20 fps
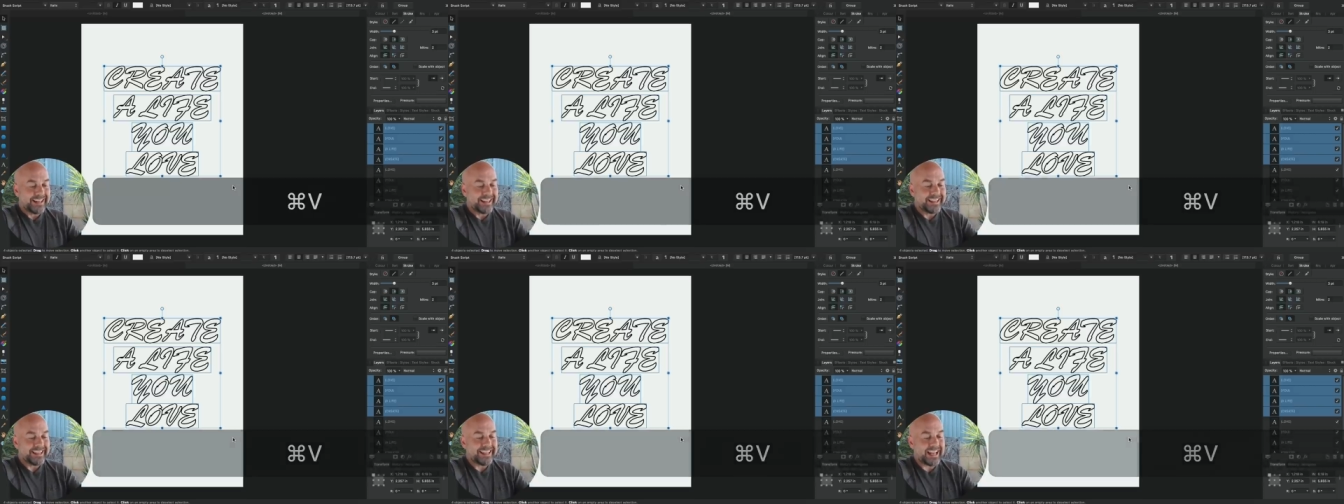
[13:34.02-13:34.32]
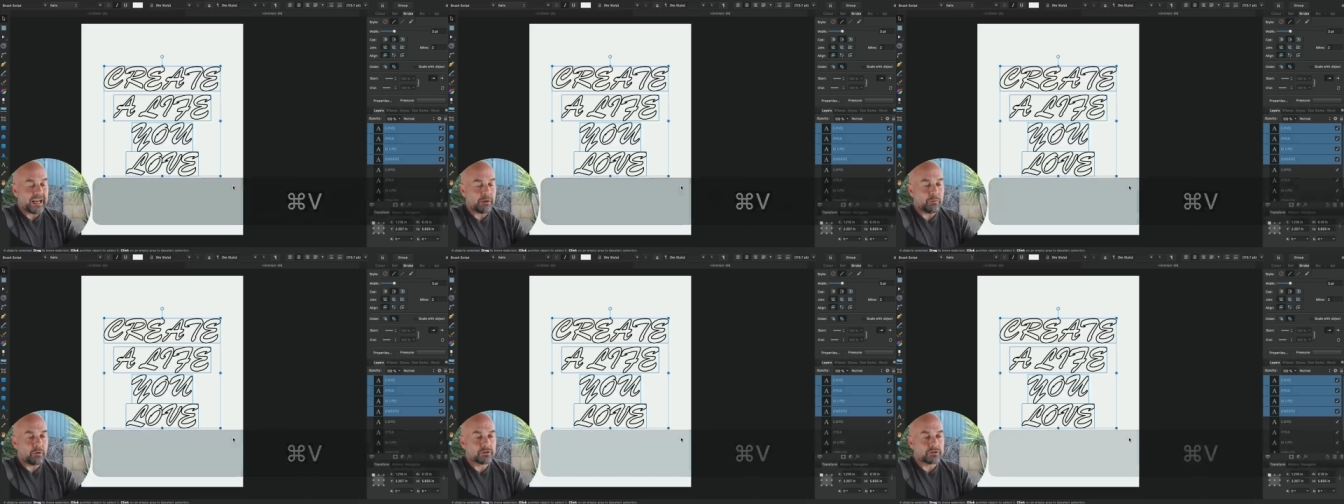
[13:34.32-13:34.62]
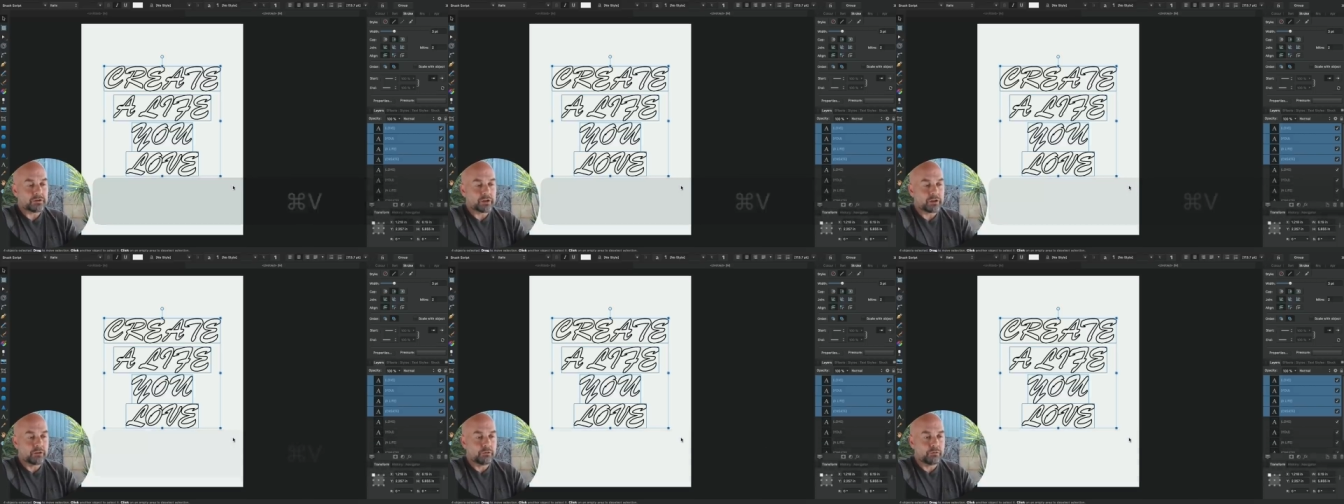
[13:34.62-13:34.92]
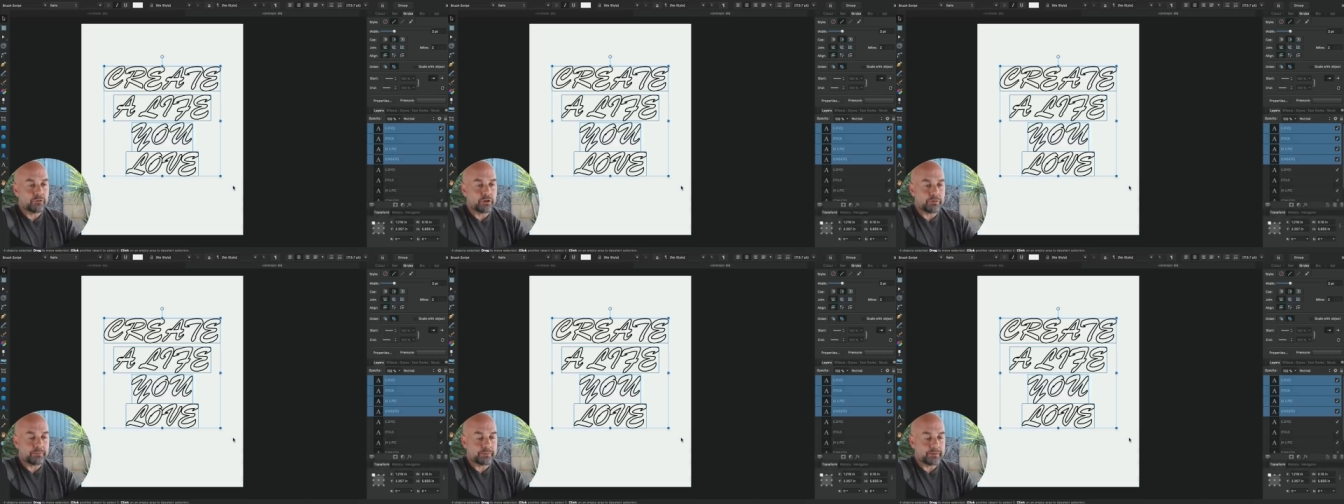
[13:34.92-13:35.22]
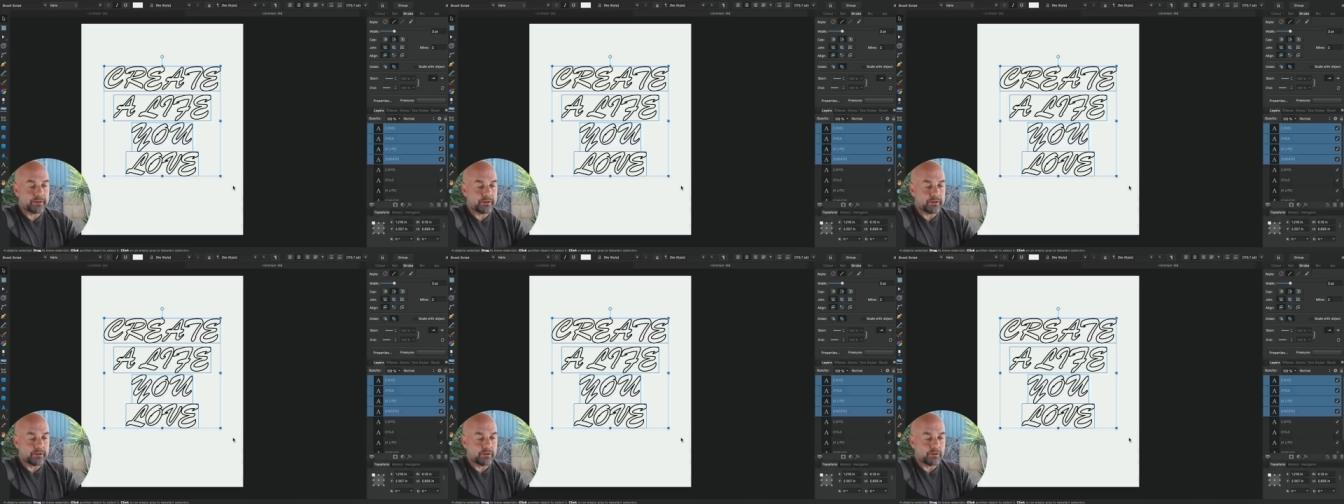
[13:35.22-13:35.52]
And then I want to group
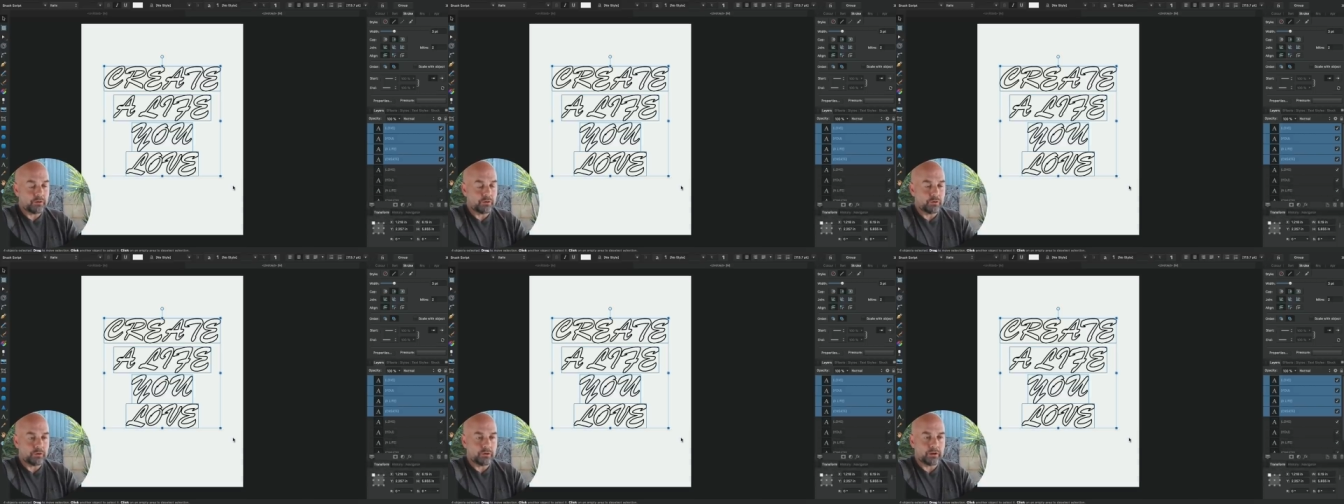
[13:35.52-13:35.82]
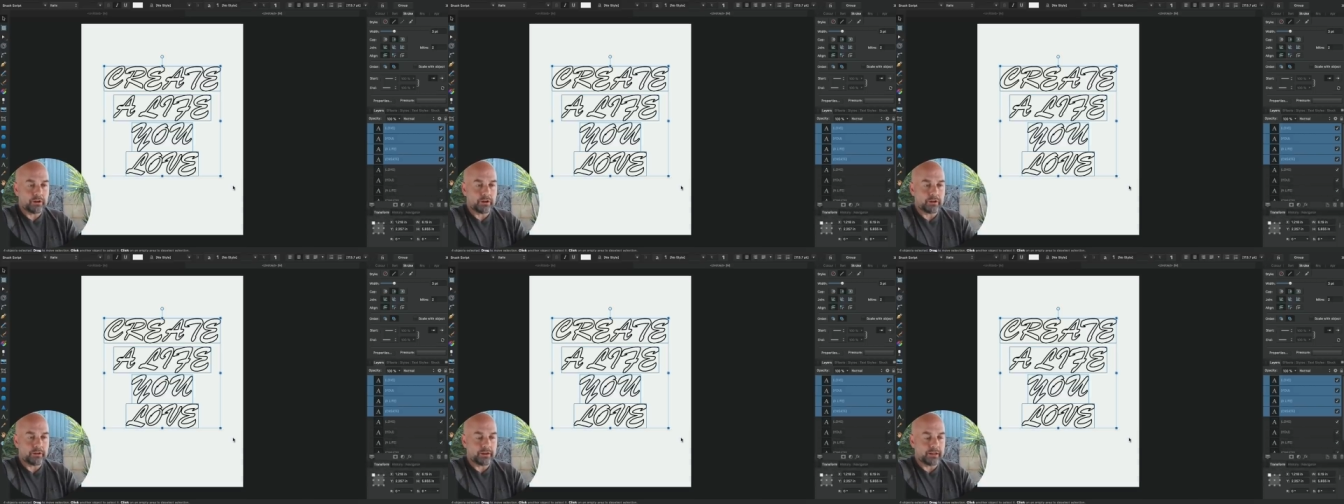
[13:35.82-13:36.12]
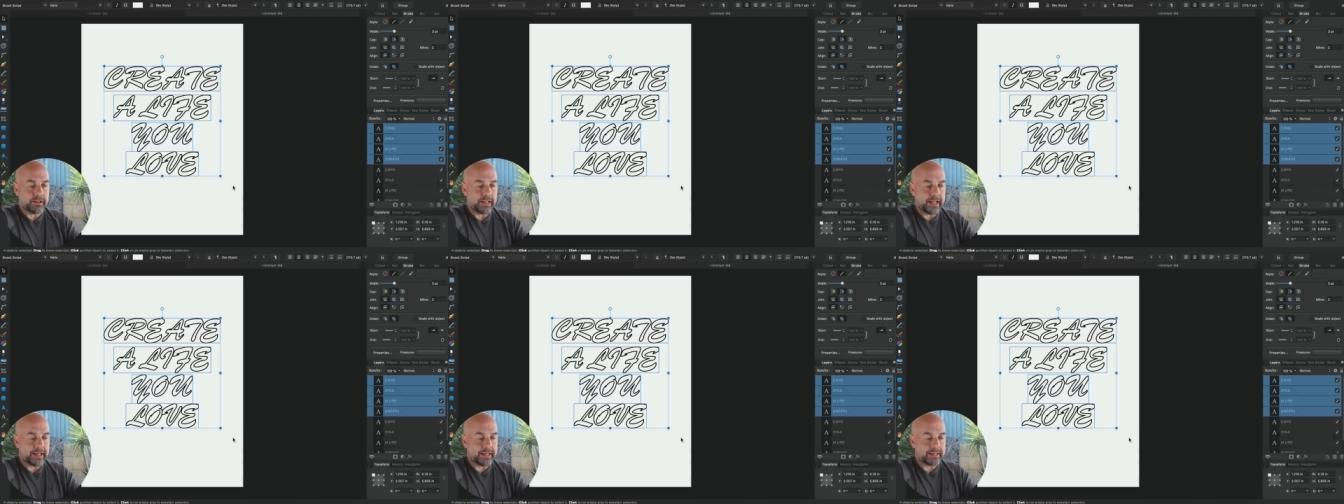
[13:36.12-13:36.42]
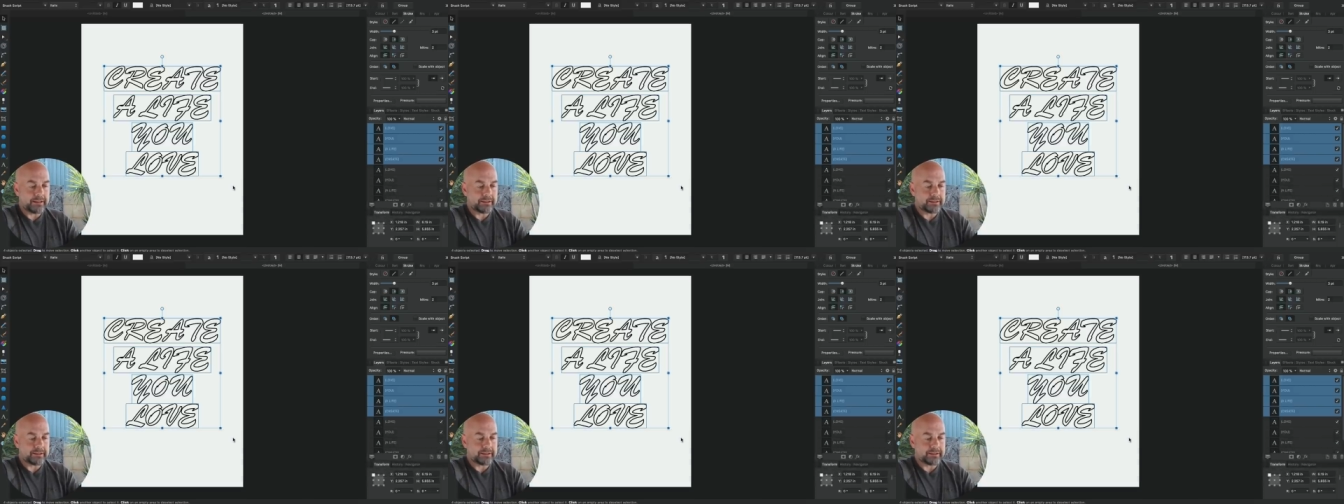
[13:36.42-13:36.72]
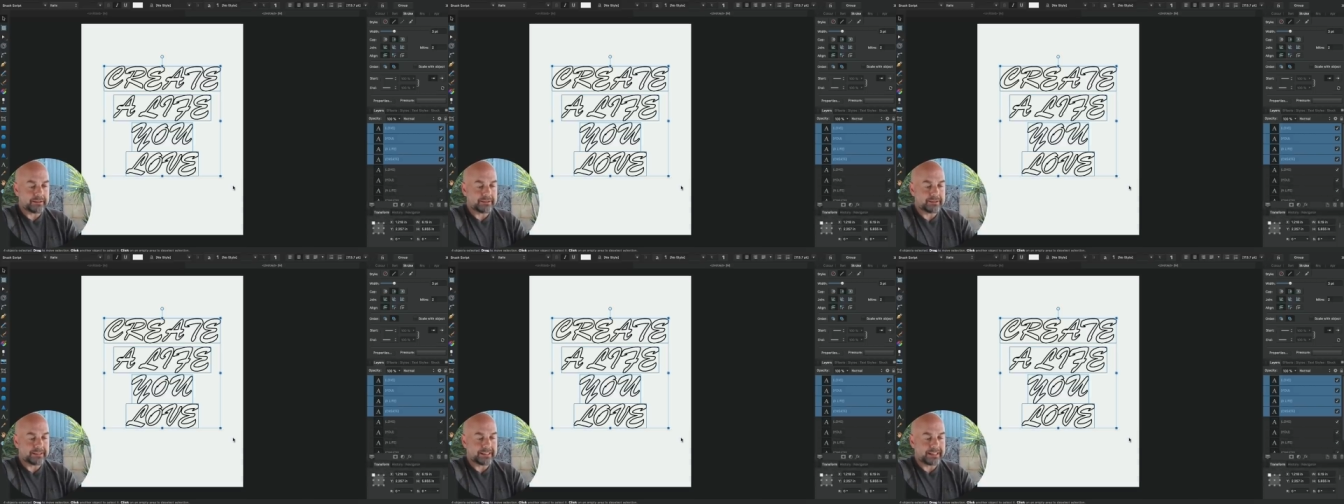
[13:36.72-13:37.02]
all the, the layers
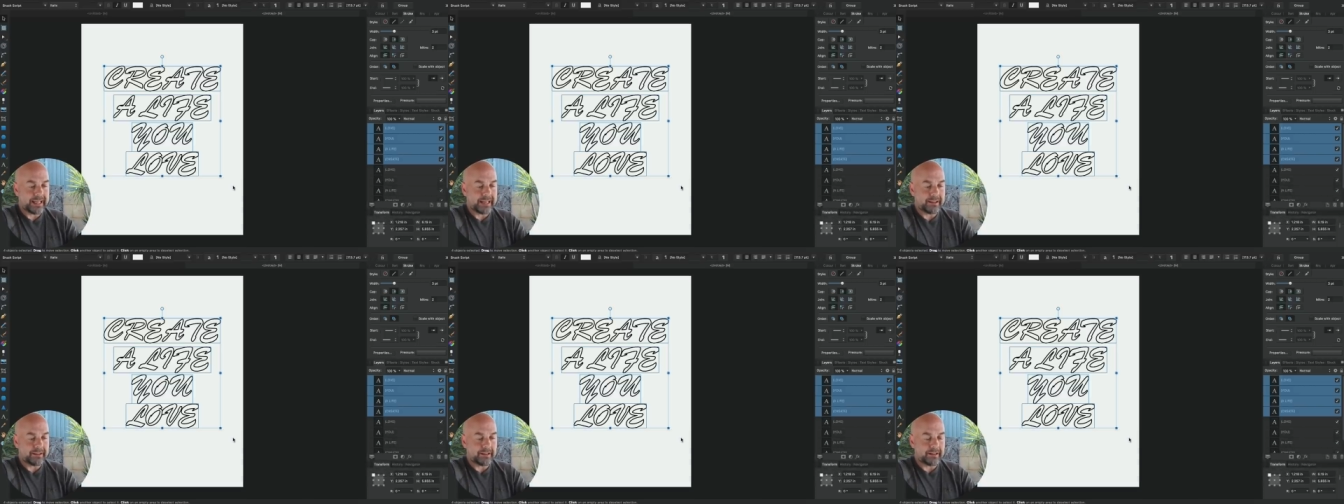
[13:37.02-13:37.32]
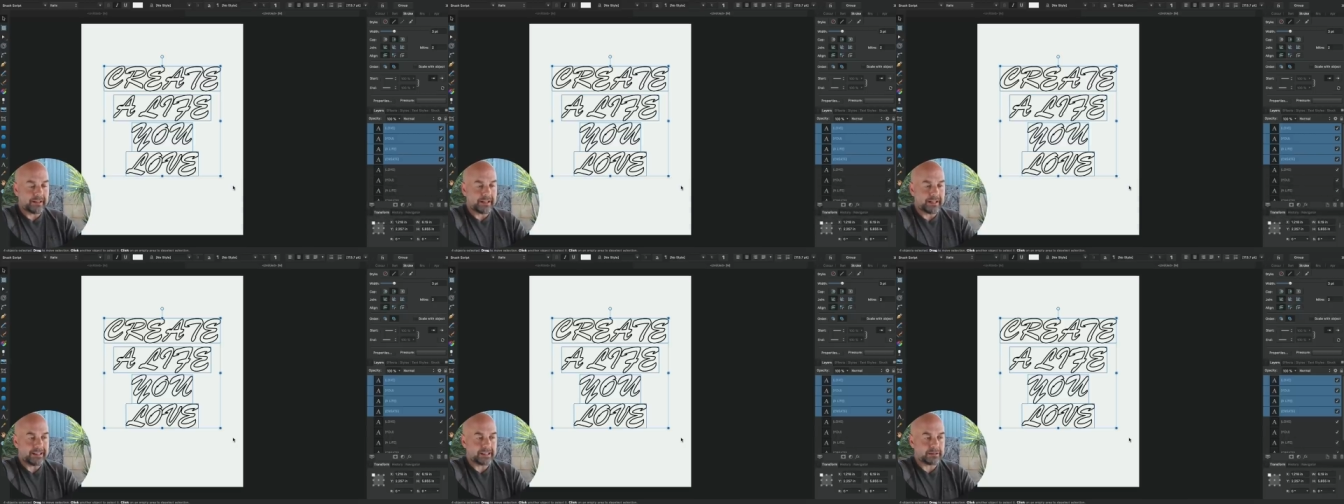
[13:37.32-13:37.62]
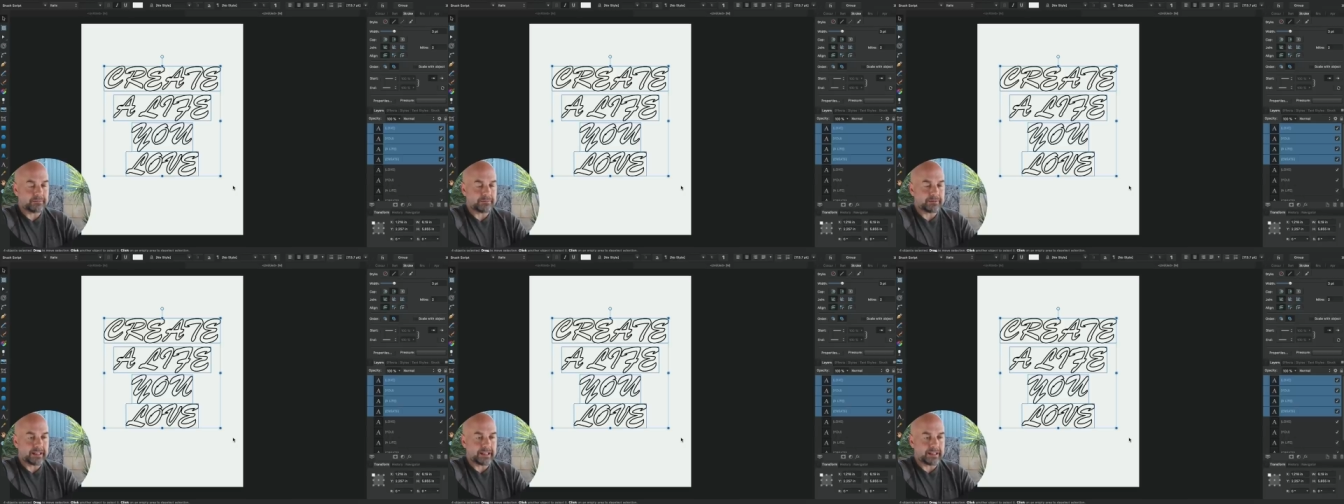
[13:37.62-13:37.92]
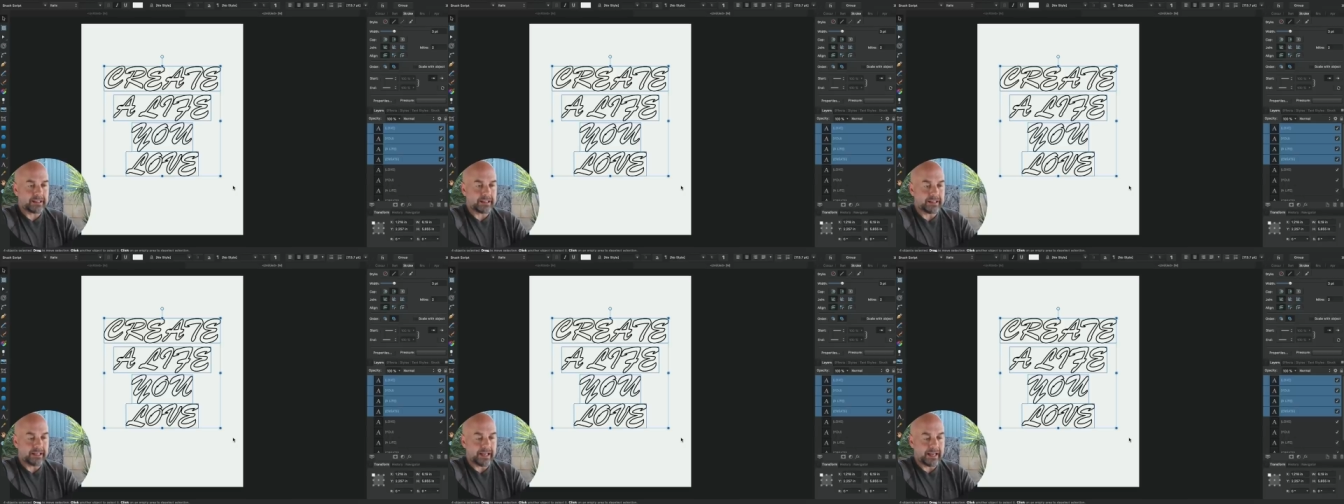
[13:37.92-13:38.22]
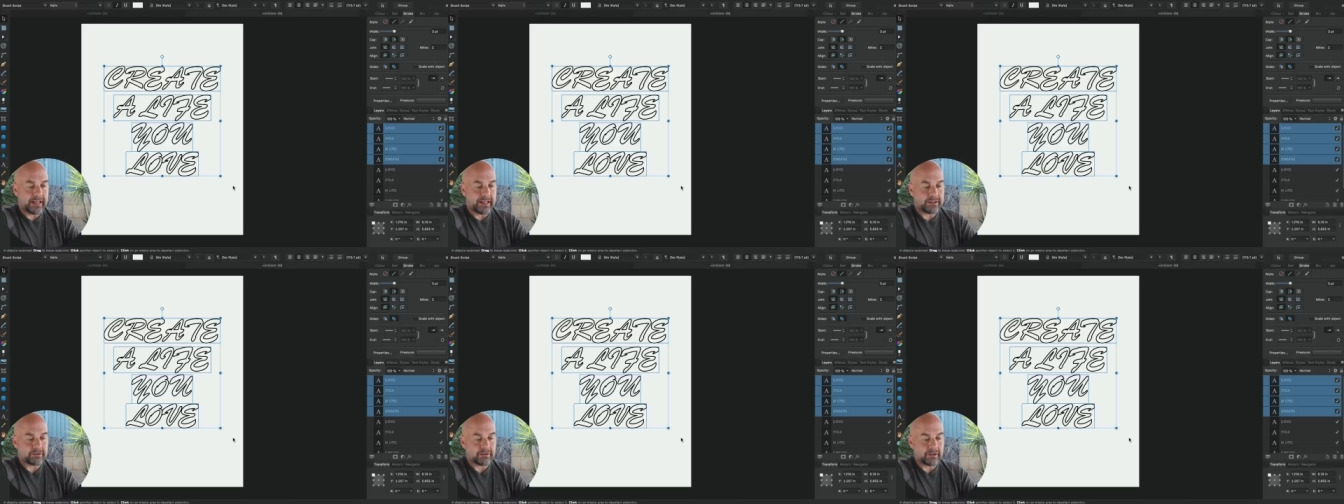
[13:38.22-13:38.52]
together in this particular layer.